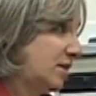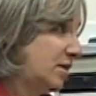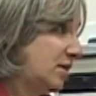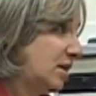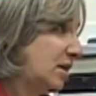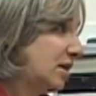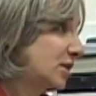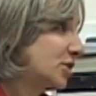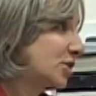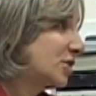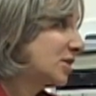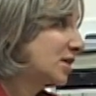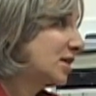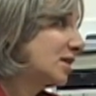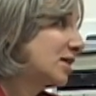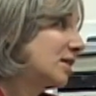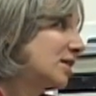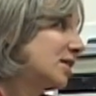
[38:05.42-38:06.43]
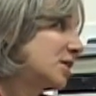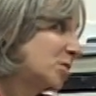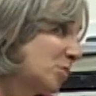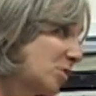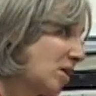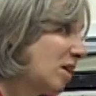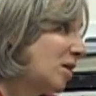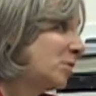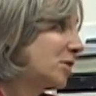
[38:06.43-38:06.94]
actually, it's a
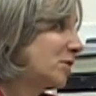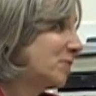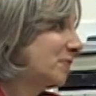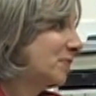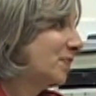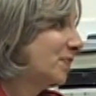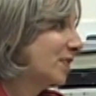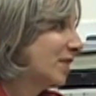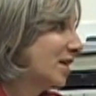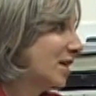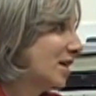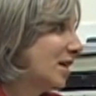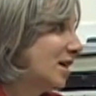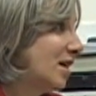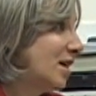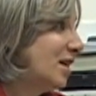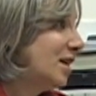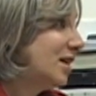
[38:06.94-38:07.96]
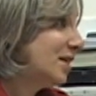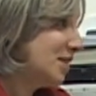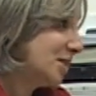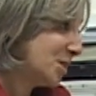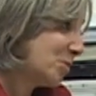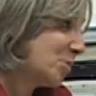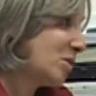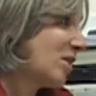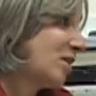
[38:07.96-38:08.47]
problem. It is
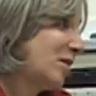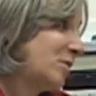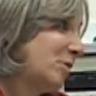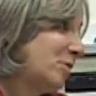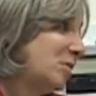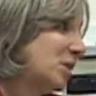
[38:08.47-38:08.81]
a problem because